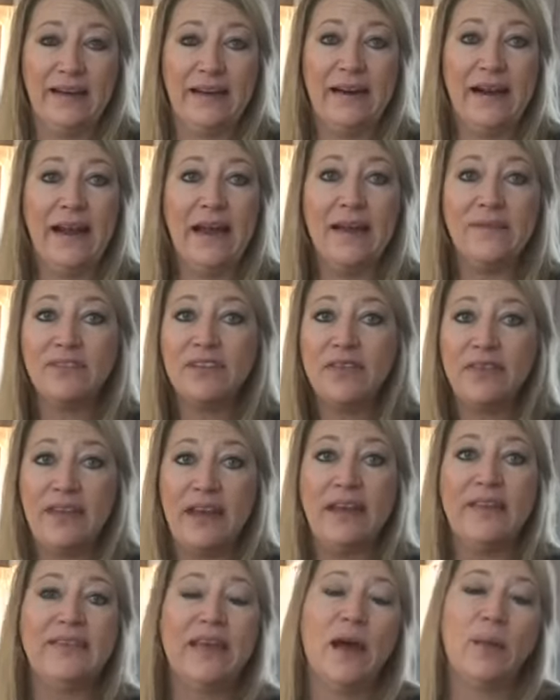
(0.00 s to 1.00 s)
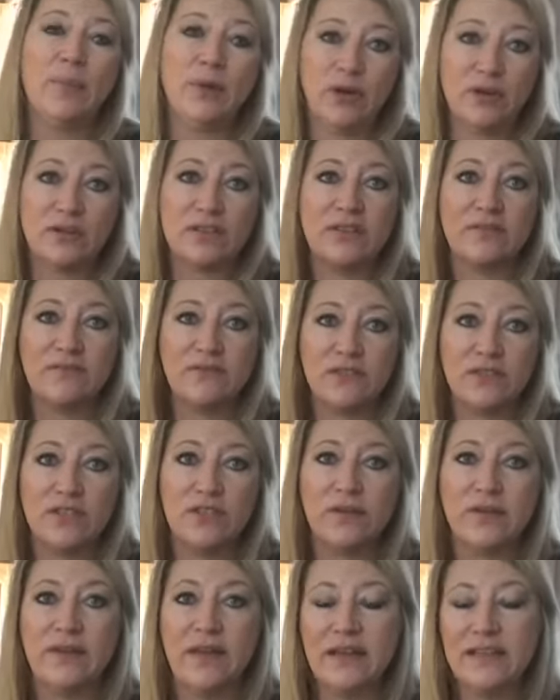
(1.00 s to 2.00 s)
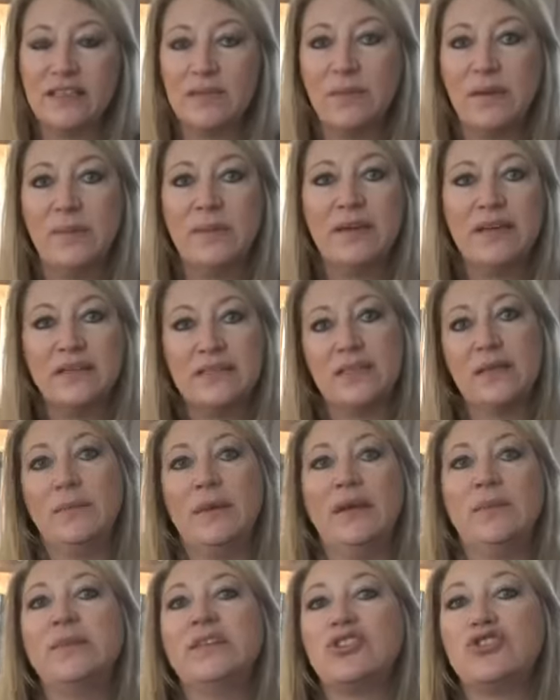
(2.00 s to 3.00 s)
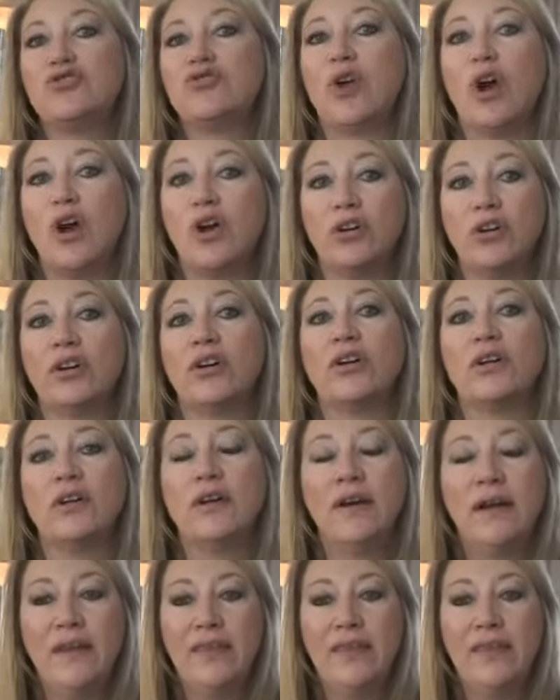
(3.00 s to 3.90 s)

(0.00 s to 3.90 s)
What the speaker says: And I have to thank that person for doing that to me, because they made me stronger.